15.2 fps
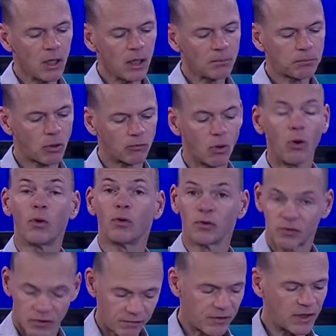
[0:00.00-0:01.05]

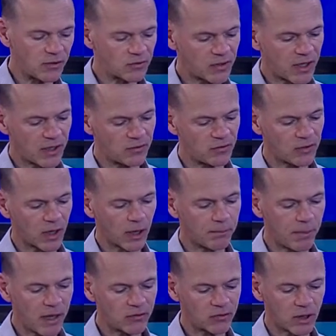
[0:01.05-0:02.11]
Paroles of these kids are
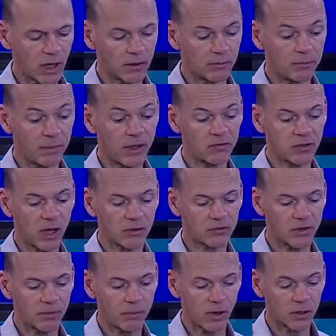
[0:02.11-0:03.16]
based
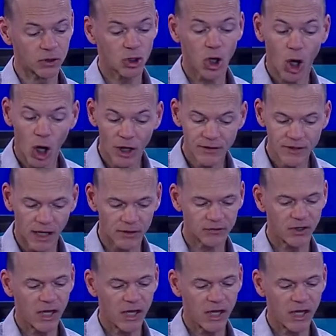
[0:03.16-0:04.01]
largely upon conduct,